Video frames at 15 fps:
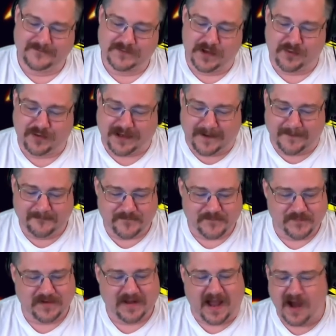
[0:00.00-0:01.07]
Okay?
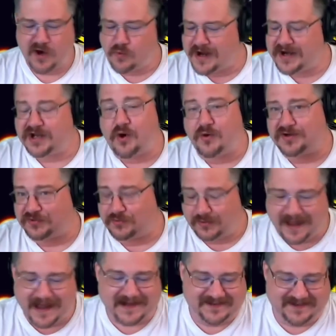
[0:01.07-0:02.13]
I don't want to go into a
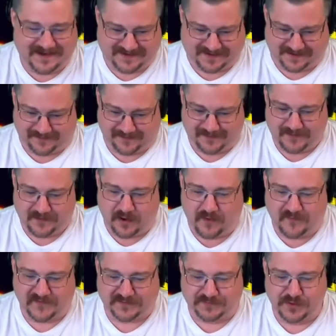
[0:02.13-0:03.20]
lot of detail
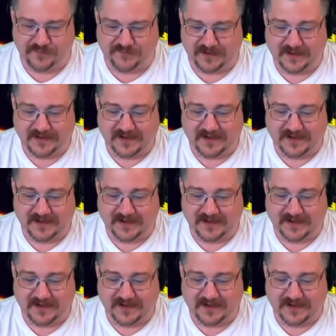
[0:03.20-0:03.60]
on this movie.